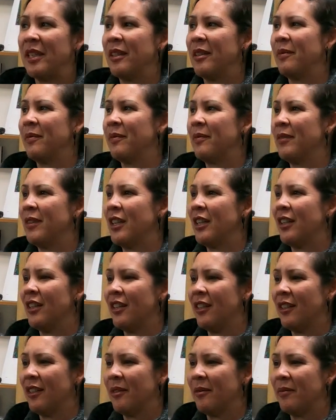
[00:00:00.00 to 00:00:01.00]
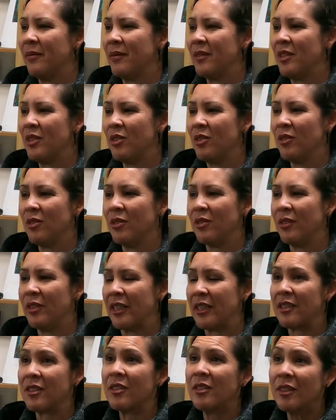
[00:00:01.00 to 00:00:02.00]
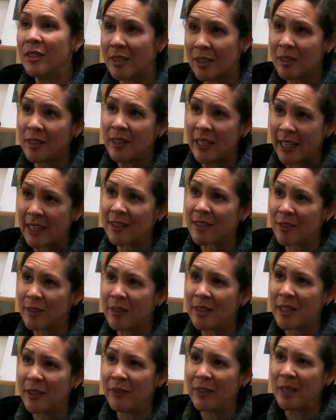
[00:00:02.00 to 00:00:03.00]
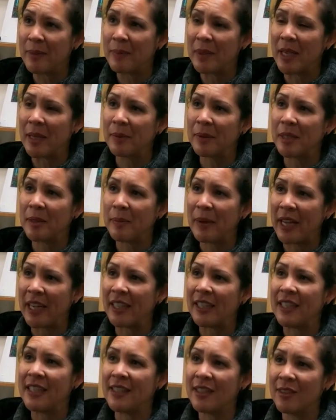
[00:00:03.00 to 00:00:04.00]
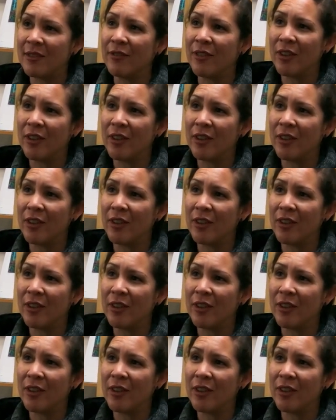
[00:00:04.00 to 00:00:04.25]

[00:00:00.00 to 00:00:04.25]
him to exclusively be able to paint his